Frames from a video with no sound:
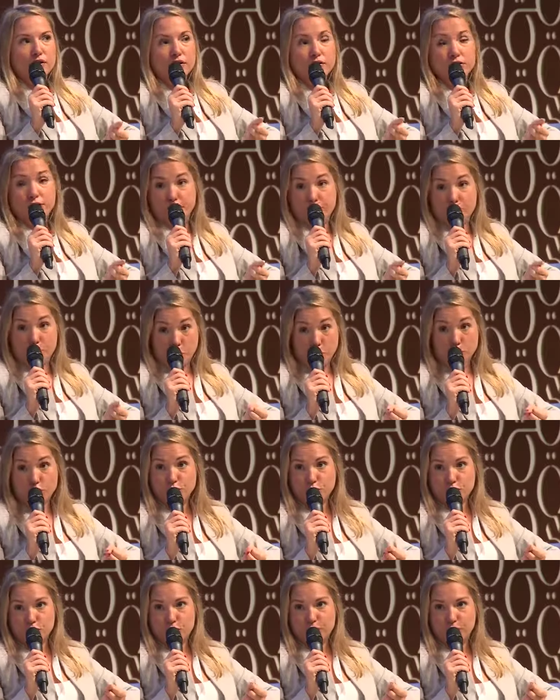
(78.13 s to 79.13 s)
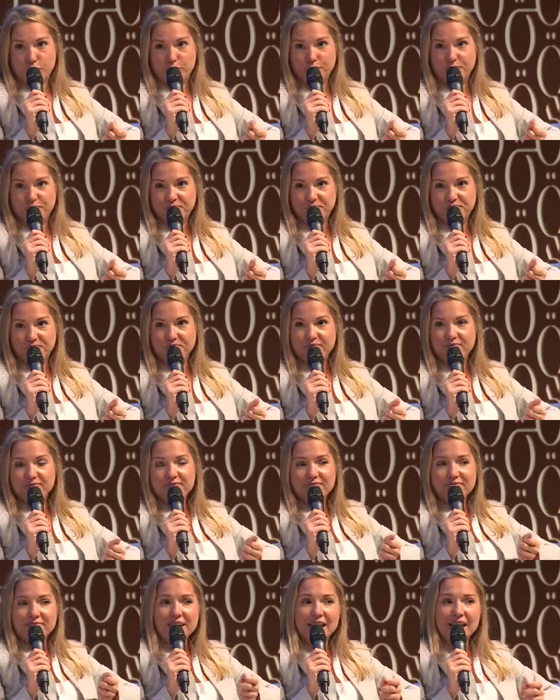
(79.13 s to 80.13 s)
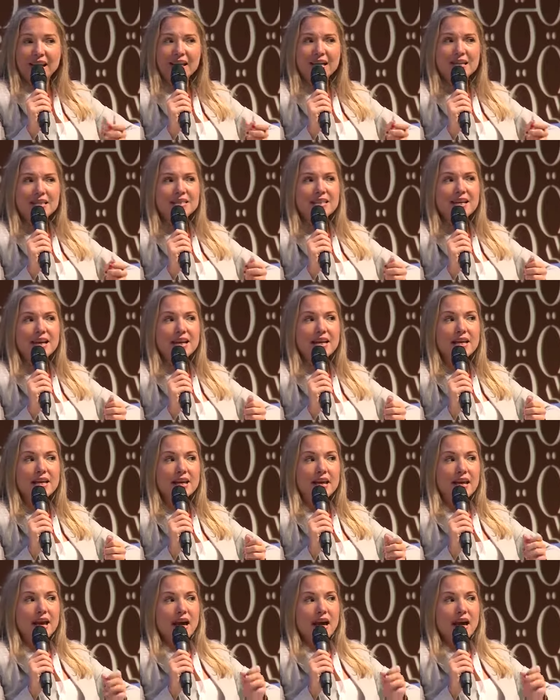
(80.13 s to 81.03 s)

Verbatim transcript: responsible. And I say,